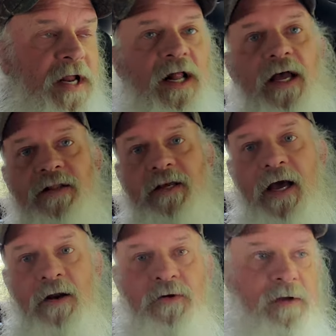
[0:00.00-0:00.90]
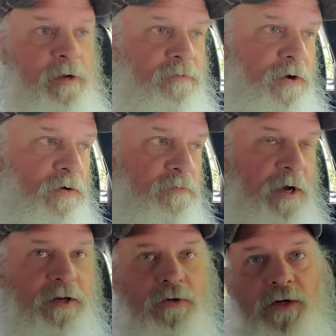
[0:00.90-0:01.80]
and I like the guy, don't get me wrong,
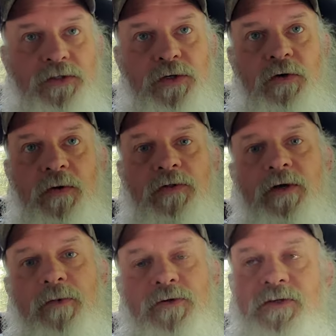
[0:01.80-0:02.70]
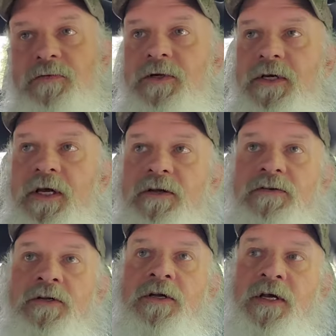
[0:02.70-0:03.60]
but I do disagree with him on something. He
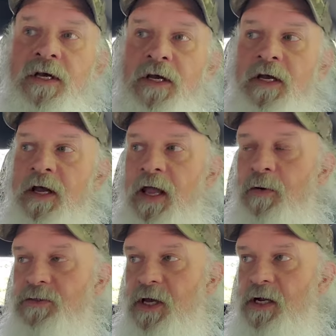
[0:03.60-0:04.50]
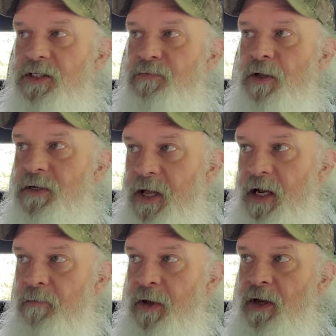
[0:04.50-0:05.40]
he was kind of split
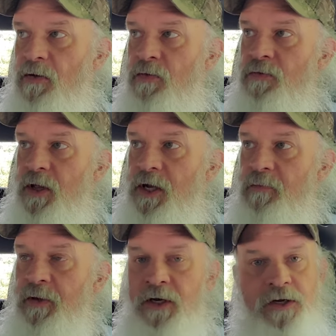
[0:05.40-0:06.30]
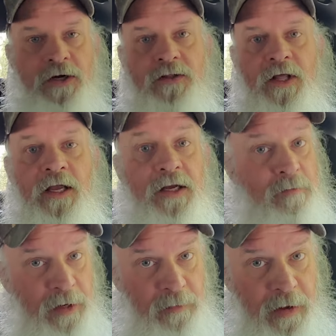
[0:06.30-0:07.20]
down the middle. It could be a good thing, it
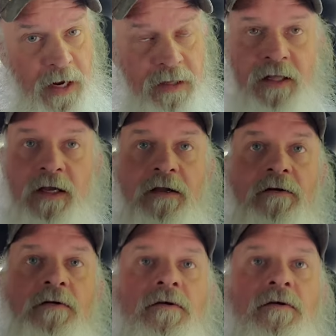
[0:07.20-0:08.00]
could be a bad thing.